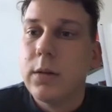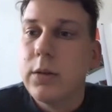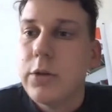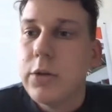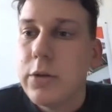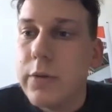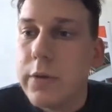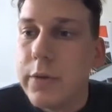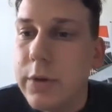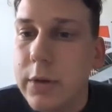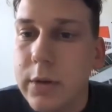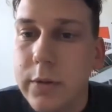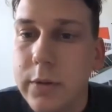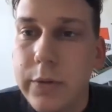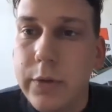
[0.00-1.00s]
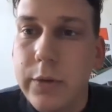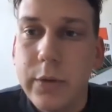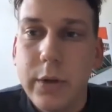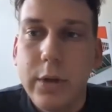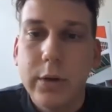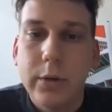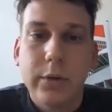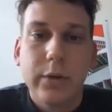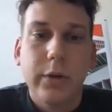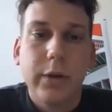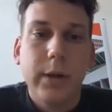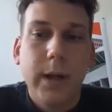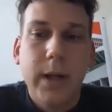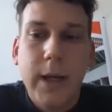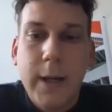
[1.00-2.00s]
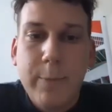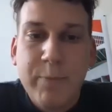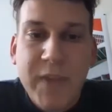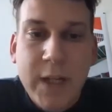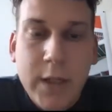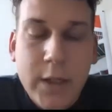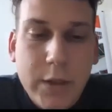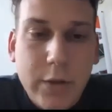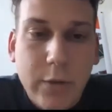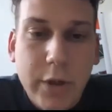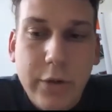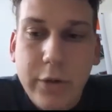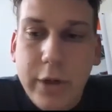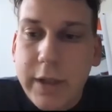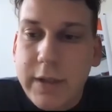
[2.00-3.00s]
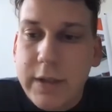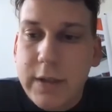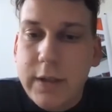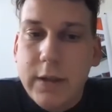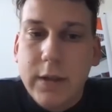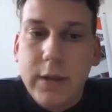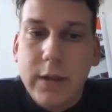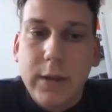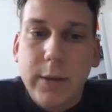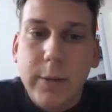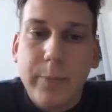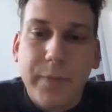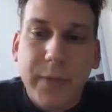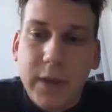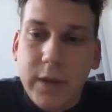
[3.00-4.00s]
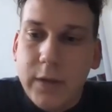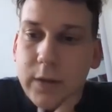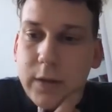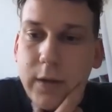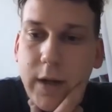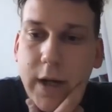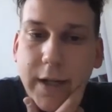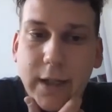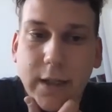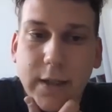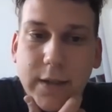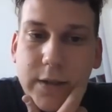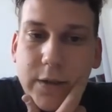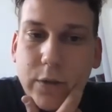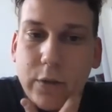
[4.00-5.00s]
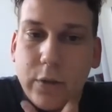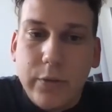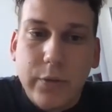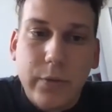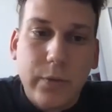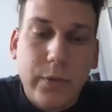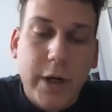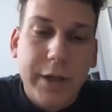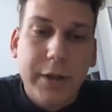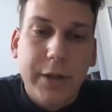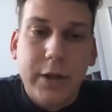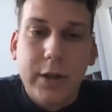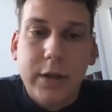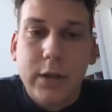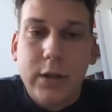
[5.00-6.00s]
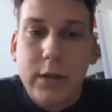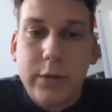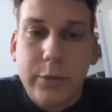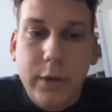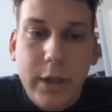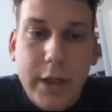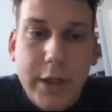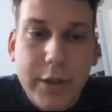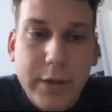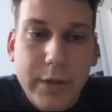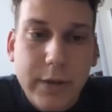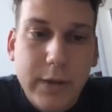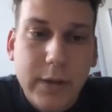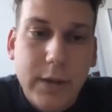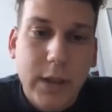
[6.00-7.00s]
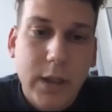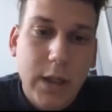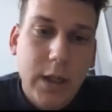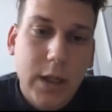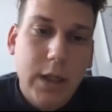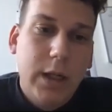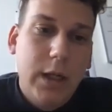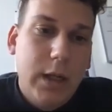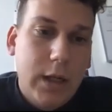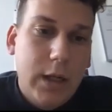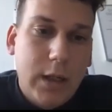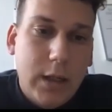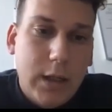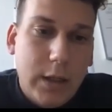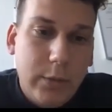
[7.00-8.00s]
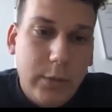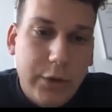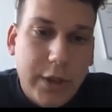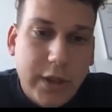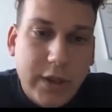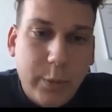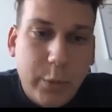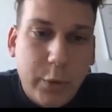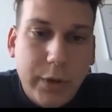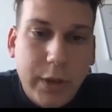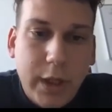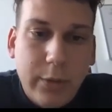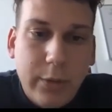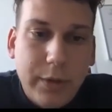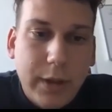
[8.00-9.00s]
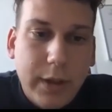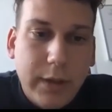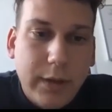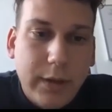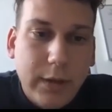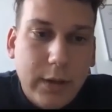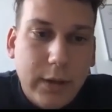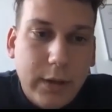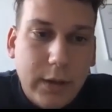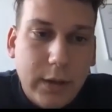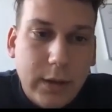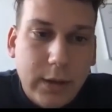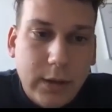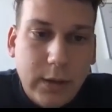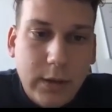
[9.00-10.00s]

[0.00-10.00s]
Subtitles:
issue with the video. Sorry. So here you can see the analysis of wider relations. I will just point out that the